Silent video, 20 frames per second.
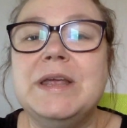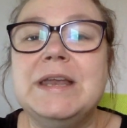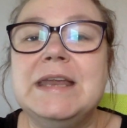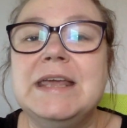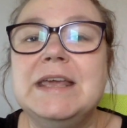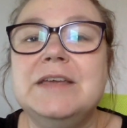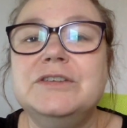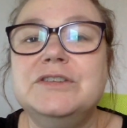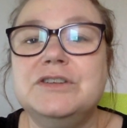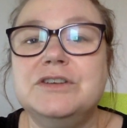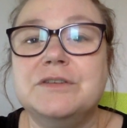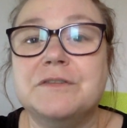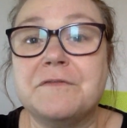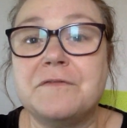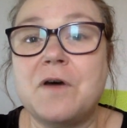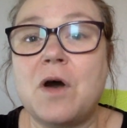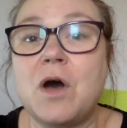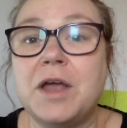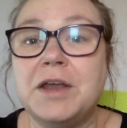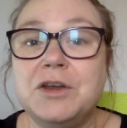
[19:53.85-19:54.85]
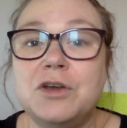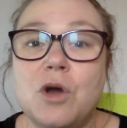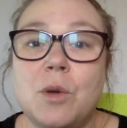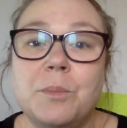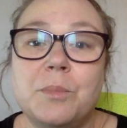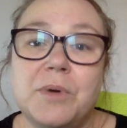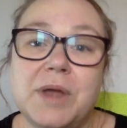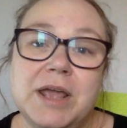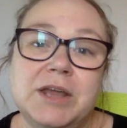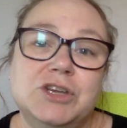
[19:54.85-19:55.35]
need to define
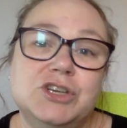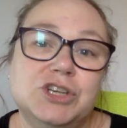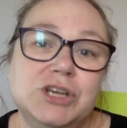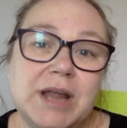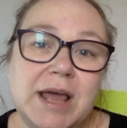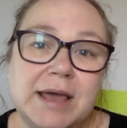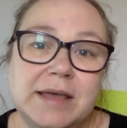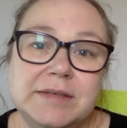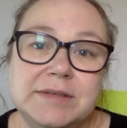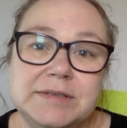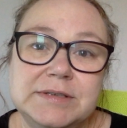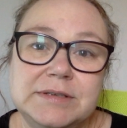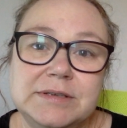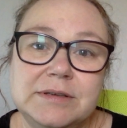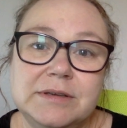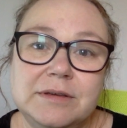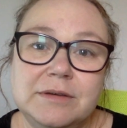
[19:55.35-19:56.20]
comprehension as.